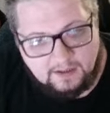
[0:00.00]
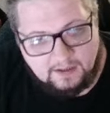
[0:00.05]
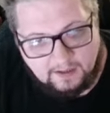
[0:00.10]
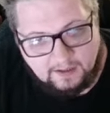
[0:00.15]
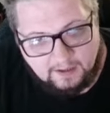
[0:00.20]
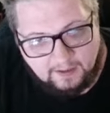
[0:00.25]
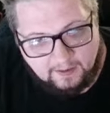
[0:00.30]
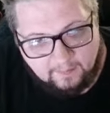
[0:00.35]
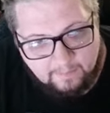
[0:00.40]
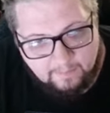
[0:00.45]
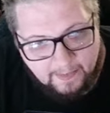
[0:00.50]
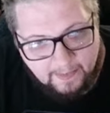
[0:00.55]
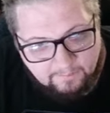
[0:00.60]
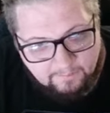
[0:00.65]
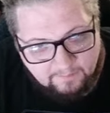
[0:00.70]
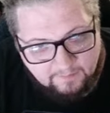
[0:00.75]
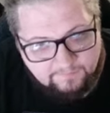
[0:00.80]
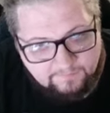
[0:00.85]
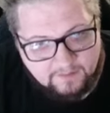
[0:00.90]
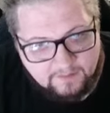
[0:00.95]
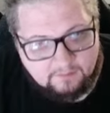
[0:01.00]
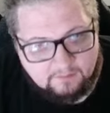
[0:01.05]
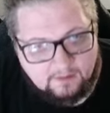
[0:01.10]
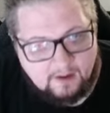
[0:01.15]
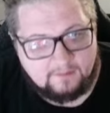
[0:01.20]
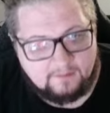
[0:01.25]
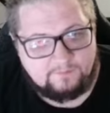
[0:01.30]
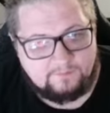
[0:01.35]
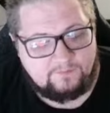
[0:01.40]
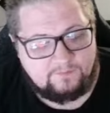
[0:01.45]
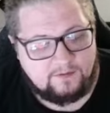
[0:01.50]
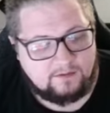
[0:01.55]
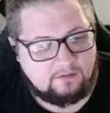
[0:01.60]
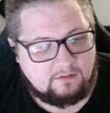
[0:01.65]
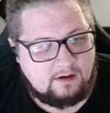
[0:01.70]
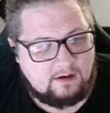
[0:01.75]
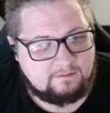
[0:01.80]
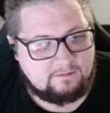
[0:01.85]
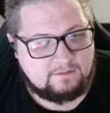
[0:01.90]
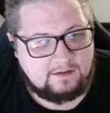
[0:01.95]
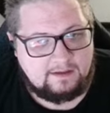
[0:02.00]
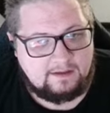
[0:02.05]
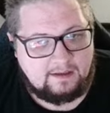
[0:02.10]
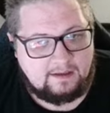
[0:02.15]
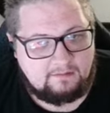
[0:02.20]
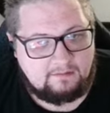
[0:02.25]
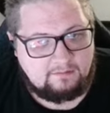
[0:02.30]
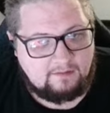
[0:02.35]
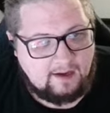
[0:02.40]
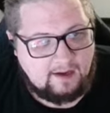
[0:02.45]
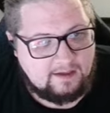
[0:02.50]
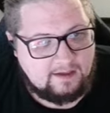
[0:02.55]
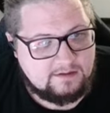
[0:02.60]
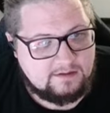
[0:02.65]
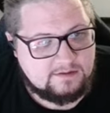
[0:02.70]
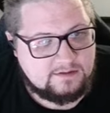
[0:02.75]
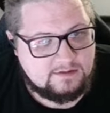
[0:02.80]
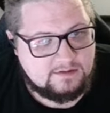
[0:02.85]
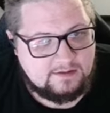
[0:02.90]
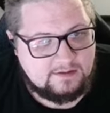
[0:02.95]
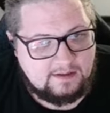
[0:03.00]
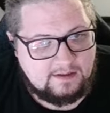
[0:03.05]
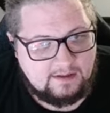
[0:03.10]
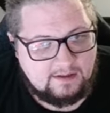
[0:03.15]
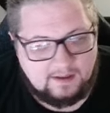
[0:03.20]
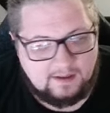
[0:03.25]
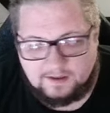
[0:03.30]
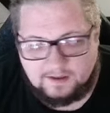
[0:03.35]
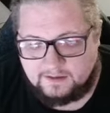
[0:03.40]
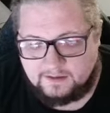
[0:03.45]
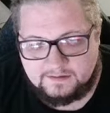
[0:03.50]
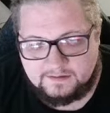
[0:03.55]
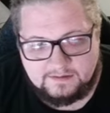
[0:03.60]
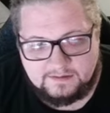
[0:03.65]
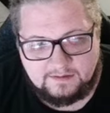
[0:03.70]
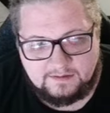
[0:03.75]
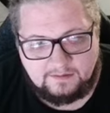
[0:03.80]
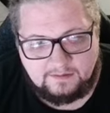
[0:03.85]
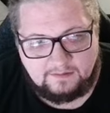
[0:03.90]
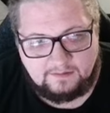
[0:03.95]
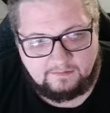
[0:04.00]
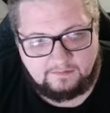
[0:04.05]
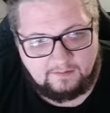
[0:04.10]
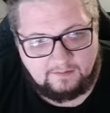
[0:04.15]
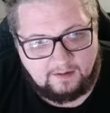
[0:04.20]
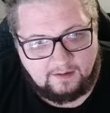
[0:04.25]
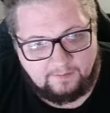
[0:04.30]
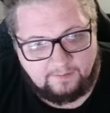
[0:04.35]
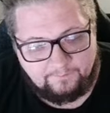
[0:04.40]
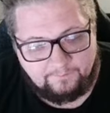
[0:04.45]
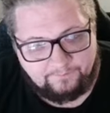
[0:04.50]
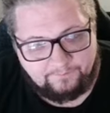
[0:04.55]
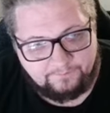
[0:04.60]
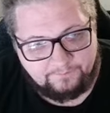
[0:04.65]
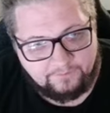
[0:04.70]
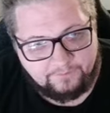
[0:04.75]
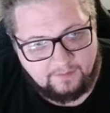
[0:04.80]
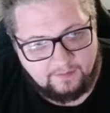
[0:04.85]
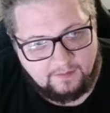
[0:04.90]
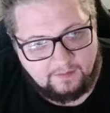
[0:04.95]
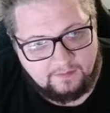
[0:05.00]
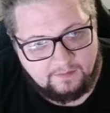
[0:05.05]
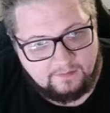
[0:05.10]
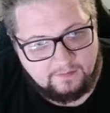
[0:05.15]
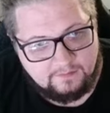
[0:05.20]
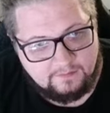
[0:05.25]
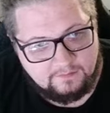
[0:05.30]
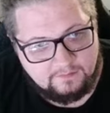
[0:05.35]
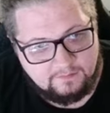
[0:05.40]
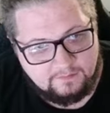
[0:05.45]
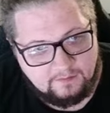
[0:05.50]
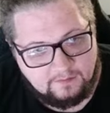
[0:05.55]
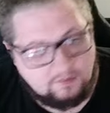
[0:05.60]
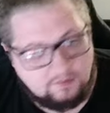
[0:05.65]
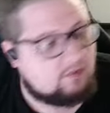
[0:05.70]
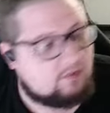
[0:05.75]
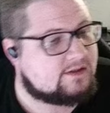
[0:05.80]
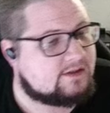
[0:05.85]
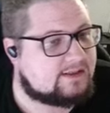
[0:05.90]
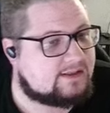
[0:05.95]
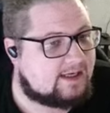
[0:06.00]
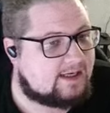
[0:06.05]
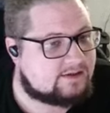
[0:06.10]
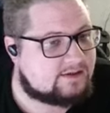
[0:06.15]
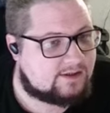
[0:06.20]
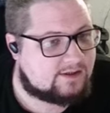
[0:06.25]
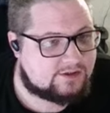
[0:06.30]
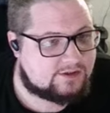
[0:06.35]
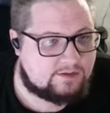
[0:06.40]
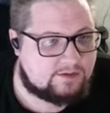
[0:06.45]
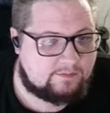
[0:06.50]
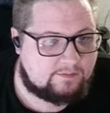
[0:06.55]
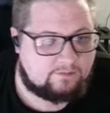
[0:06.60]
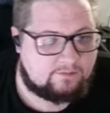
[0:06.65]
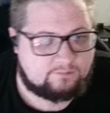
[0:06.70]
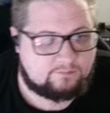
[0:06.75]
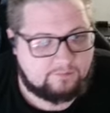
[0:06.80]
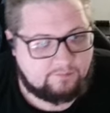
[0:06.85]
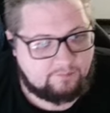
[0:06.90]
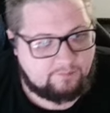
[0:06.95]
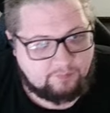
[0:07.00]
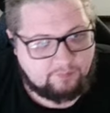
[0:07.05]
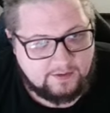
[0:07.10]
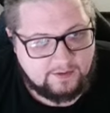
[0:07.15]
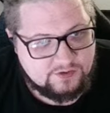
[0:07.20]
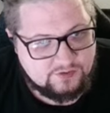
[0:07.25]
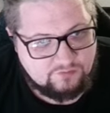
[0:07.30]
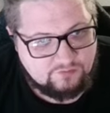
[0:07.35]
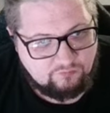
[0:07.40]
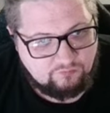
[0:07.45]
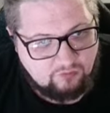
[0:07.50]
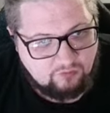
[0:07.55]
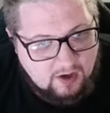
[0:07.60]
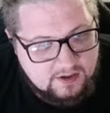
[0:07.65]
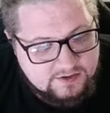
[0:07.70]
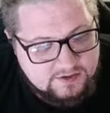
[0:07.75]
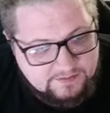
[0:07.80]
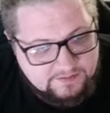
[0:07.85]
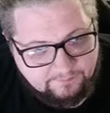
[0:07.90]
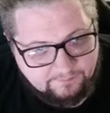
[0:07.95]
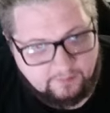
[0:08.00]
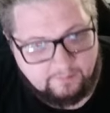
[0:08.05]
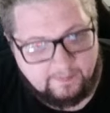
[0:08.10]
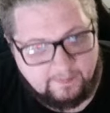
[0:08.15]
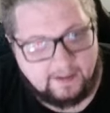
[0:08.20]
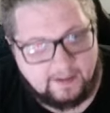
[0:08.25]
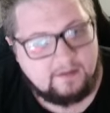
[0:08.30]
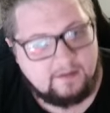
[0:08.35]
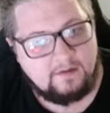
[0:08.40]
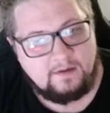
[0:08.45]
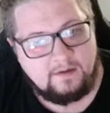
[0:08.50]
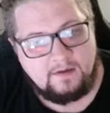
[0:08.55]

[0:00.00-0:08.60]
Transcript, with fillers: Um, but Vigoroth, if Vigoroth can get aligned to the... Uh, to the um, Alolan Sandslash, there we go, my brain just lost it for a minute.